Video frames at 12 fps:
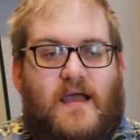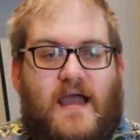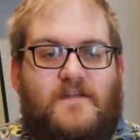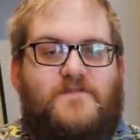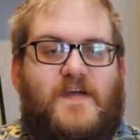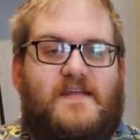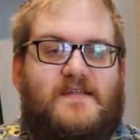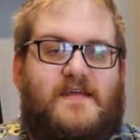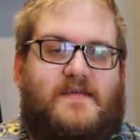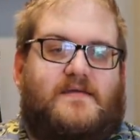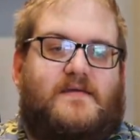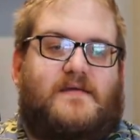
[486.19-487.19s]
And
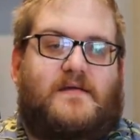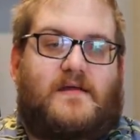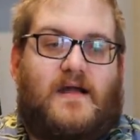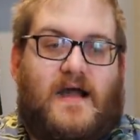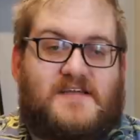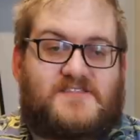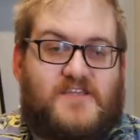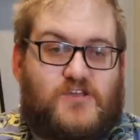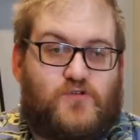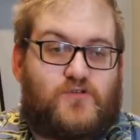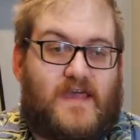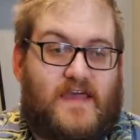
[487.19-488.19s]
finally, has
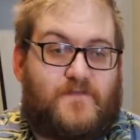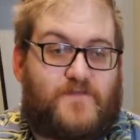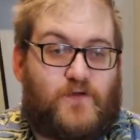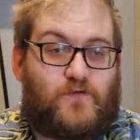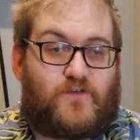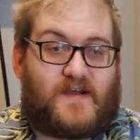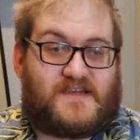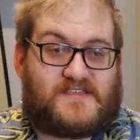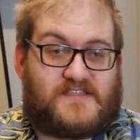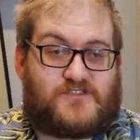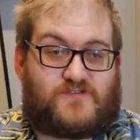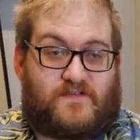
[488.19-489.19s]
the UK fuel
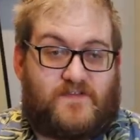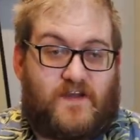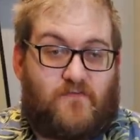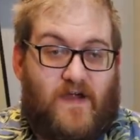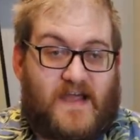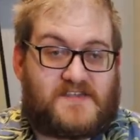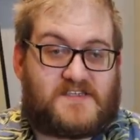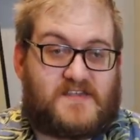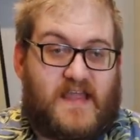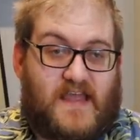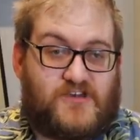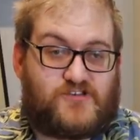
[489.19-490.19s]
crisis driven a rise
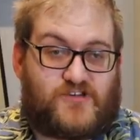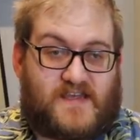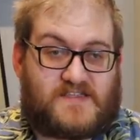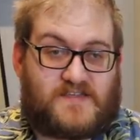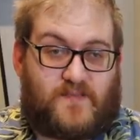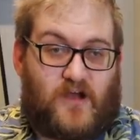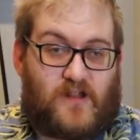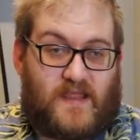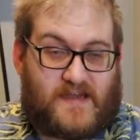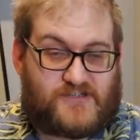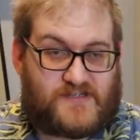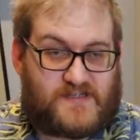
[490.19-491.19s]
in interest about
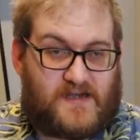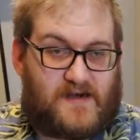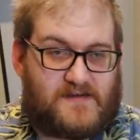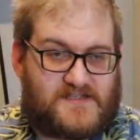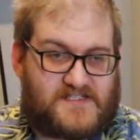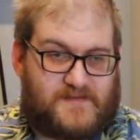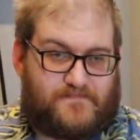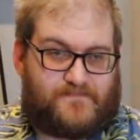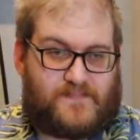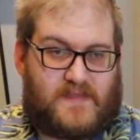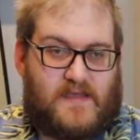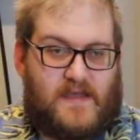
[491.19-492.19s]
electric cars?
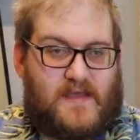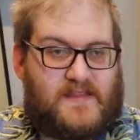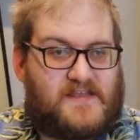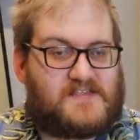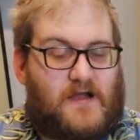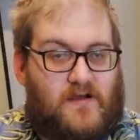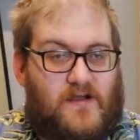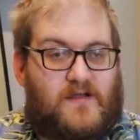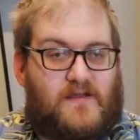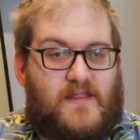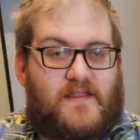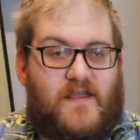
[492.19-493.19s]
This
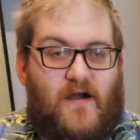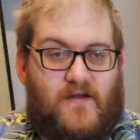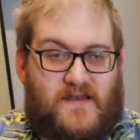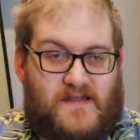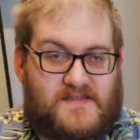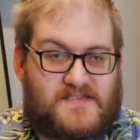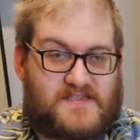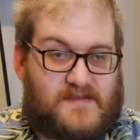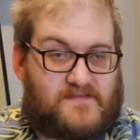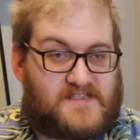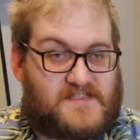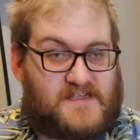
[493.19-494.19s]
article in The Guardian
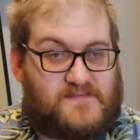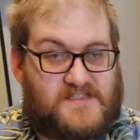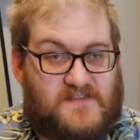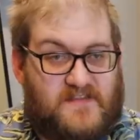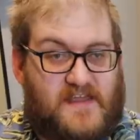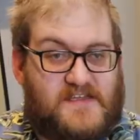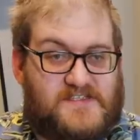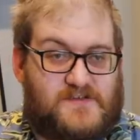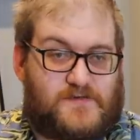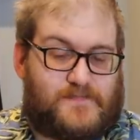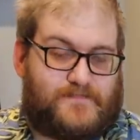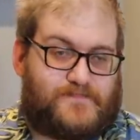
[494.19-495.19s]
certainly seems to think
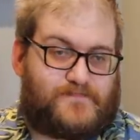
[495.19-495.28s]
so.